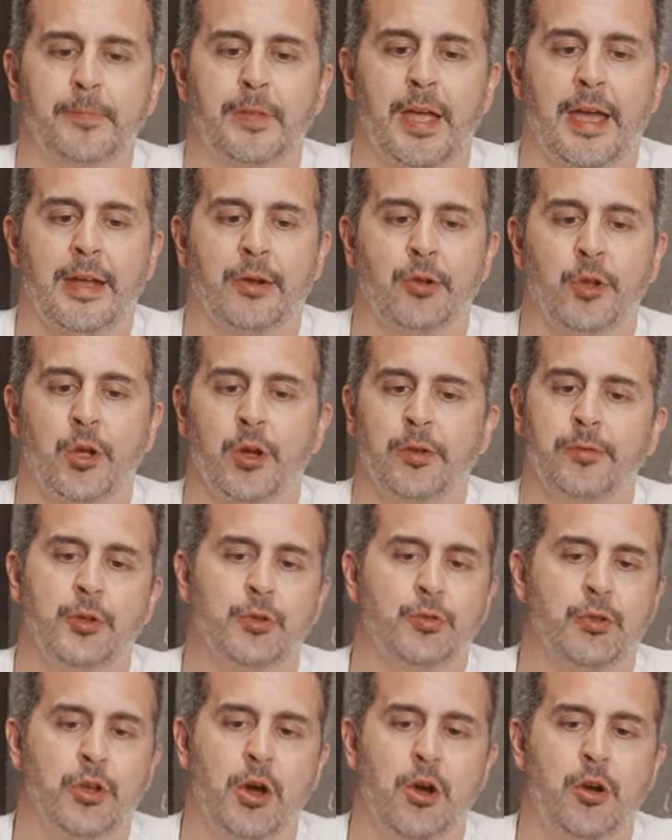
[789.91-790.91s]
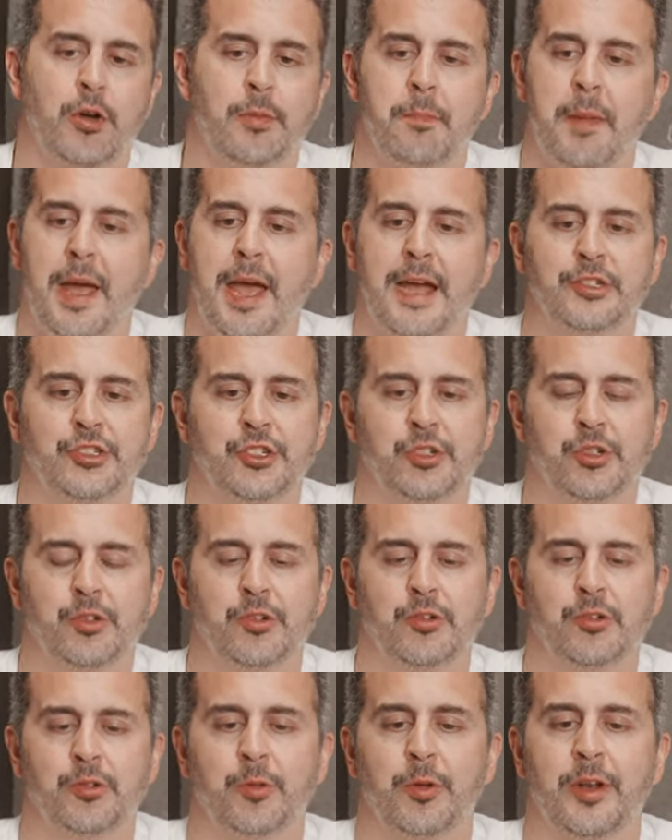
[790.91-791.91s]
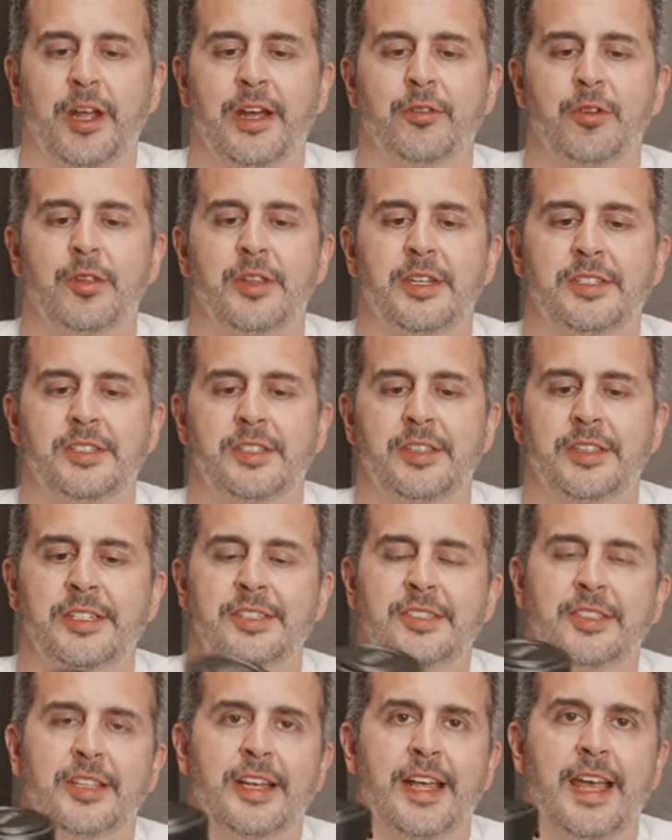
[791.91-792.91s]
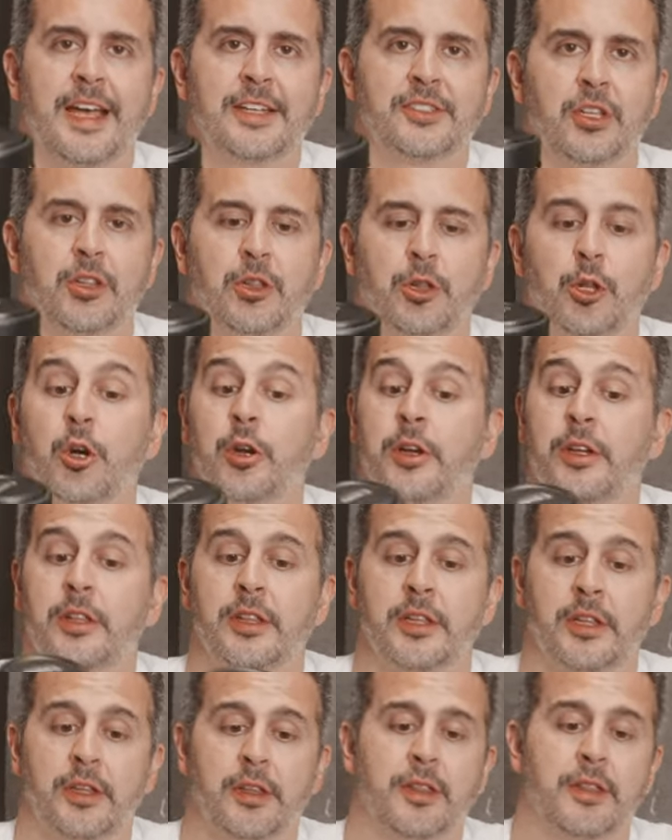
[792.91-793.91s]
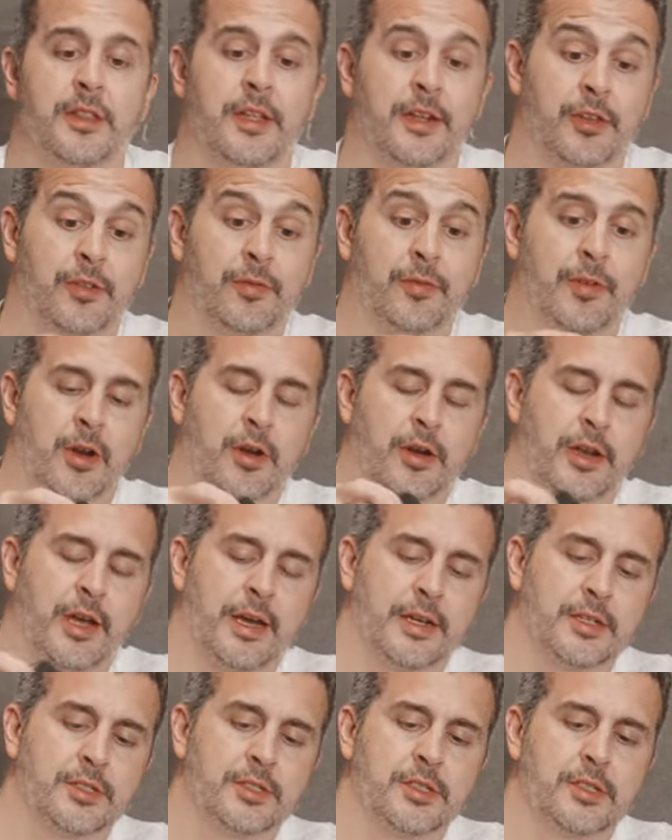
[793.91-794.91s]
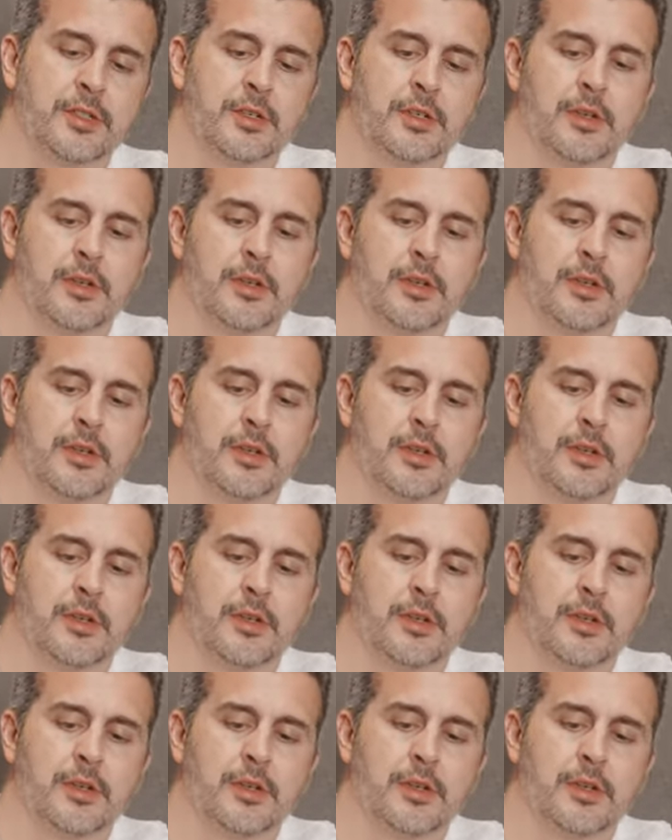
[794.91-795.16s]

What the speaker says: don't know if you'd call it magical or whatever, this thing has a look that is very nice.